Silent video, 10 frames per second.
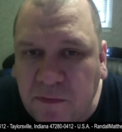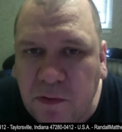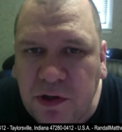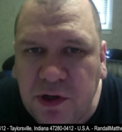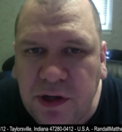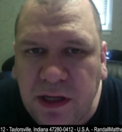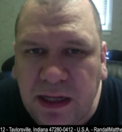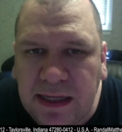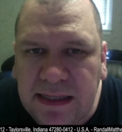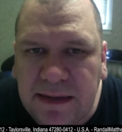forward to shooting,
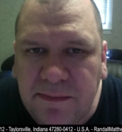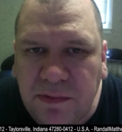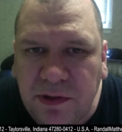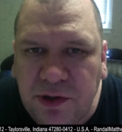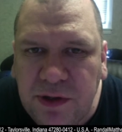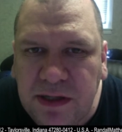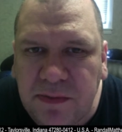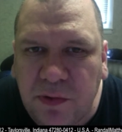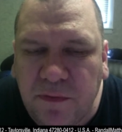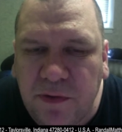like I said, shooting
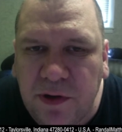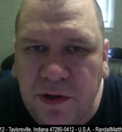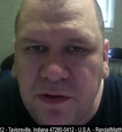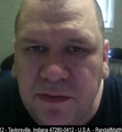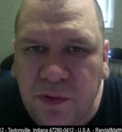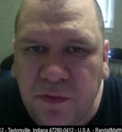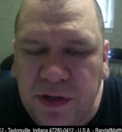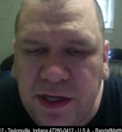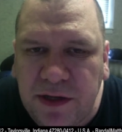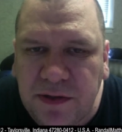some more photos and more
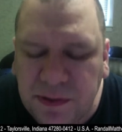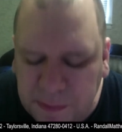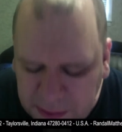videos